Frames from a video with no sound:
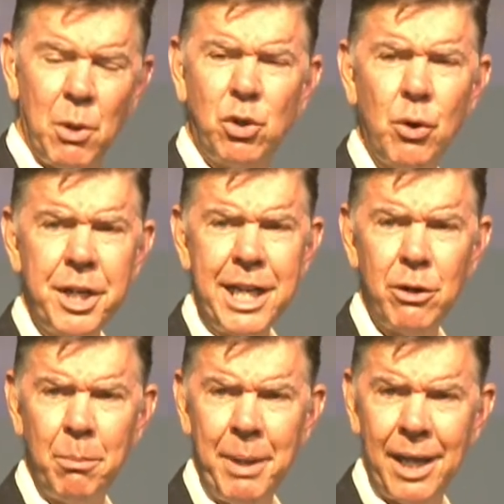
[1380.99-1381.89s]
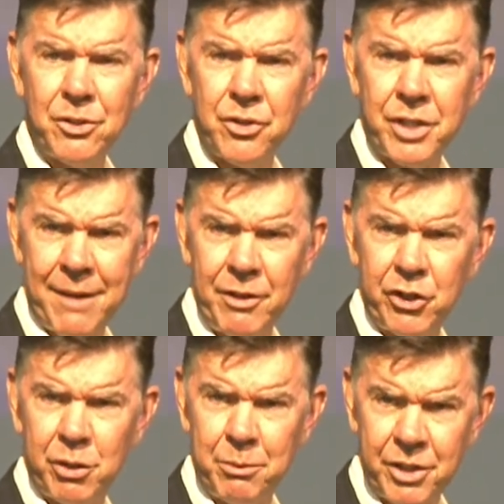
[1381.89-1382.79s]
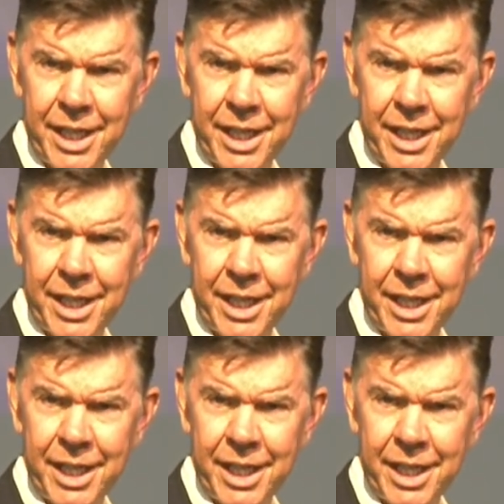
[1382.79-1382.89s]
We're talking here about just having some